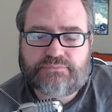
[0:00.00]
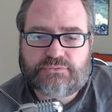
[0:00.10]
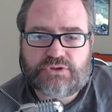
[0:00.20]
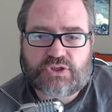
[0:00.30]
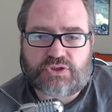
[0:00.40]

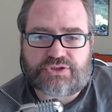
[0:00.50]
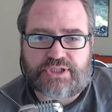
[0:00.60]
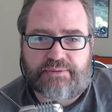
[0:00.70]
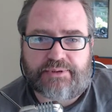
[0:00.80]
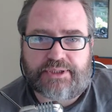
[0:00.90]
Just got to
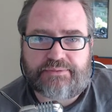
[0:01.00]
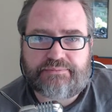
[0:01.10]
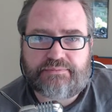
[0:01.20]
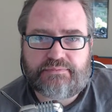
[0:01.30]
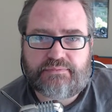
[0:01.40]
stay with it.
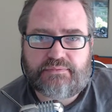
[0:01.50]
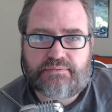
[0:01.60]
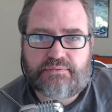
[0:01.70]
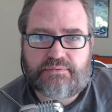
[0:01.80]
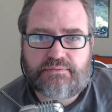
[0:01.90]

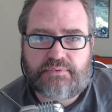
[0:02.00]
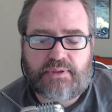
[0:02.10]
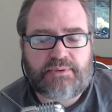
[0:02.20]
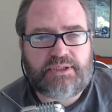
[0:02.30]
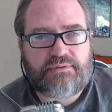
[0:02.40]
I
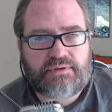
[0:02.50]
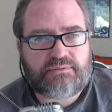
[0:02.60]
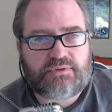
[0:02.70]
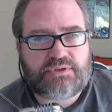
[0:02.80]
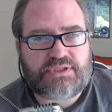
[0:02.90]
mean,
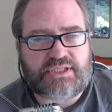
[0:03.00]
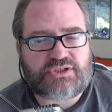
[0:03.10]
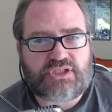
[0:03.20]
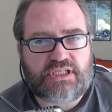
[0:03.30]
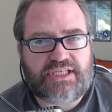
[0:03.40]

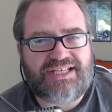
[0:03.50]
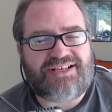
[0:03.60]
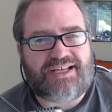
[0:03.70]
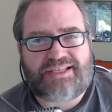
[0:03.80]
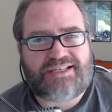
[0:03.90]
contextually,
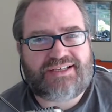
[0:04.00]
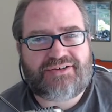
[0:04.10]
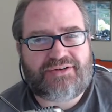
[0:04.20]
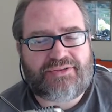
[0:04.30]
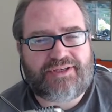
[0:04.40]
like, I
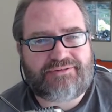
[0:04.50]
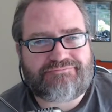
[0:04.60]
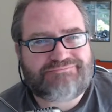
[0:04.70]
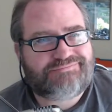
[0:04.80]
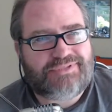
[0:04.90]
got to think,
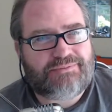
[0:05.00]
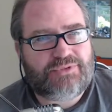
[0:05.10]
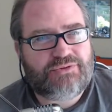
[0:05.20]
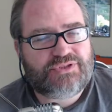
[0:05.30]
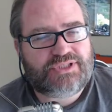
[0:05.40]
I'm
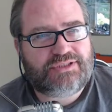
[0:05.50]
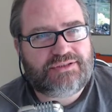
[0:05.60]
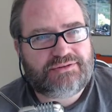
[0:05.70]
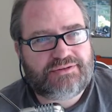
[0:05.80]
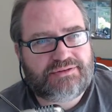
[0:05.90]
losing
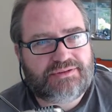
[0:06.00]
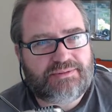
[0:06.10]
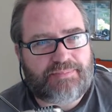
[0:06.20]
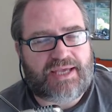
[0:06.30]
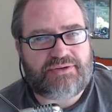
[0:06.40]

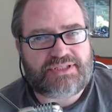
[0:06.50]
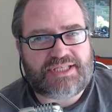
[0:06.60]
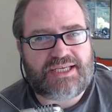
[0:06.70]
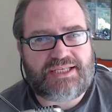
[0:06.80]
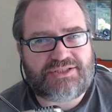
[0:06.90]
a pound a
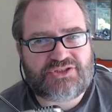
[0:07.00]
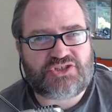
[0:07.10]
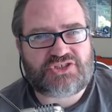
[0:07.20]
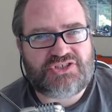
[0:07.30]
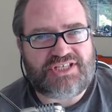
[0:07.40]
day. It's
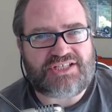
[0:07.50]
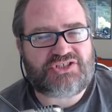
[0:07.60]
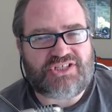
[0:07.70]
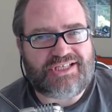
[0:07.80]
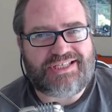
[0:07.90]
just
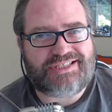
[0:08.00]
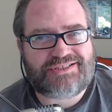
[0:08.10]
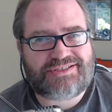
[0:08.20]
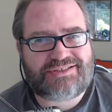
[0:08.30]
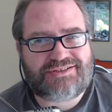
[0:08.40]
contextually,
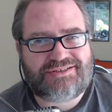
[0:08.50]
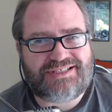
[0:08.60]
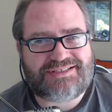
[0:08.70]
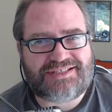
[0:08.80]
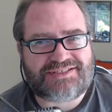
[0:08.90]

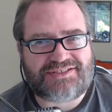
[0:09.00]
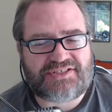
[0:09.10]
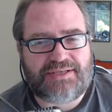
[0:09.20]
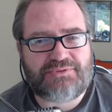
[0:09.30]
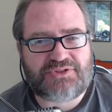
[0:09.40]
it doesn't
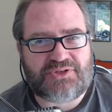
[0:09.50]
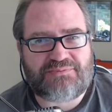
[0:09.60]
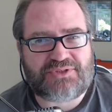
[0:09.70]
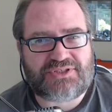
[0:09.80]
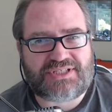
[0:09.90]
seem as good
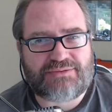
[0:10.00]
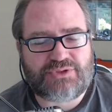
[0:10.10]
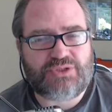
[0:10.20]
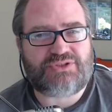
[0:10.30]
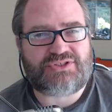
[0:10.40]
because I was
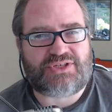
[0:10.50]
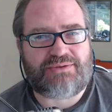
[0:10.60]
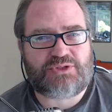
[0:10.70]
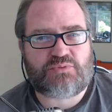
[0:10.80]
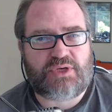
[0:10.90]
losing so
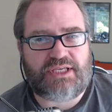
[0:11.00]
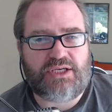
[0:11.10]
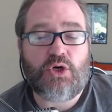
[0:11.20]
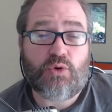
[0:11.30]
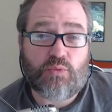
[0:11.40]
much weight,
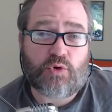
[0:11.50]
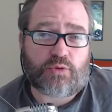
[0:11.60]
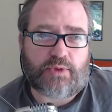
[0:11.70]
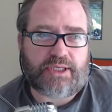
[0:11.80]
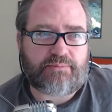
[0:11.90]
water
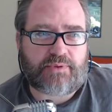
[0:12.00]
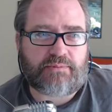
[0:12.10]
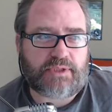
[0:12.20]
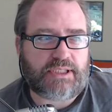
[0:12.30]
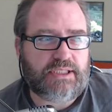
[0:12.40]
weight
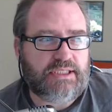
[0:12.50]
probably.